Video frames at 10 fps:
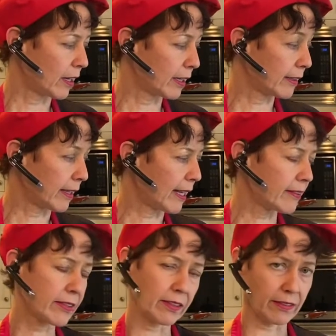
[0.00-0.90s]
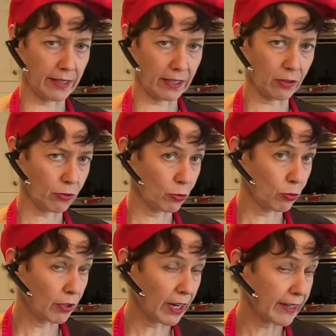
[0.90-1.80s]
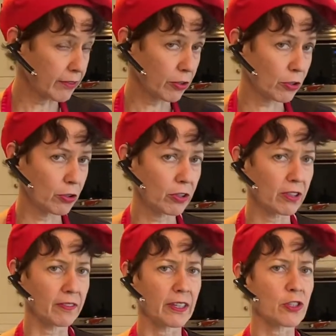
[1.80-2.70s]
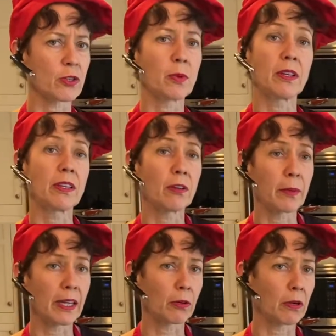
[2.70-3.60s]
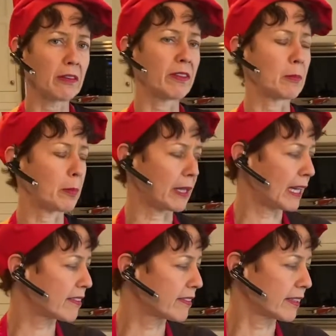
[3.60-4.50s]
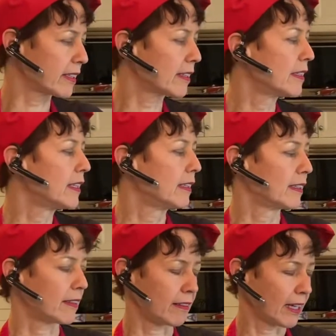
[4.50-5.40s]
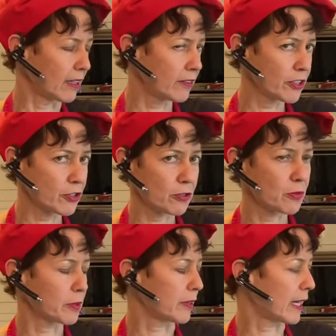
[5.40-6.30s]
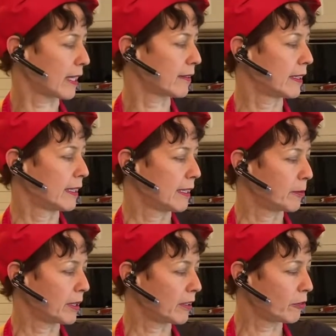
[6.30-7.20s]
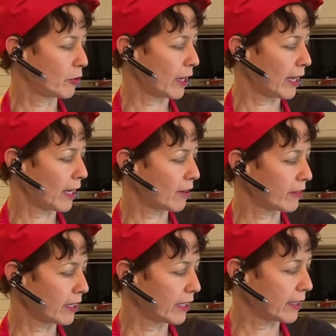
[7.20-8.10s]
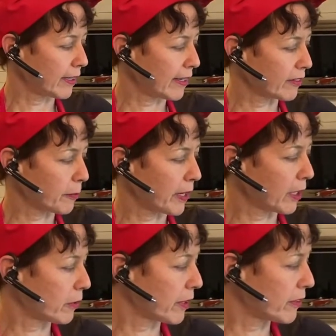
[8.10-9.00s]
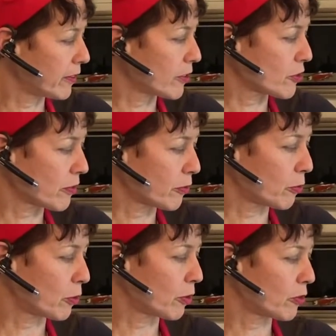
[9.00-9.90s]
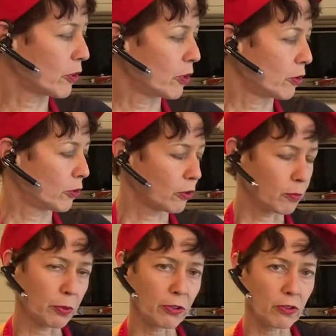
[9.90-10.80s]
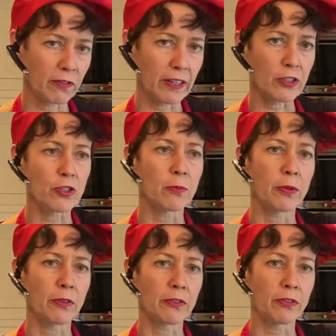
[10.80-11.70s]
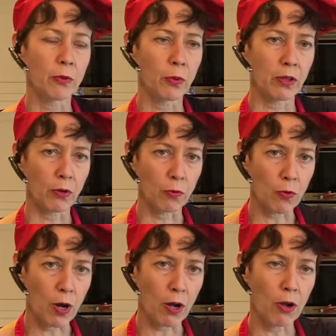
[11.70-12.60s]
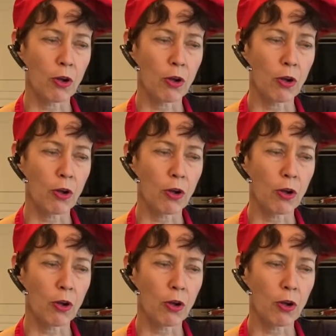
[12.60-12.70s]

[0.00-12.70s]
glass containers, do not ever cook a vegetable in the microwave in plastic. A lot of issues with that. But if you have a glass Pyrex dish of sort, you can put your vegetables, whether raw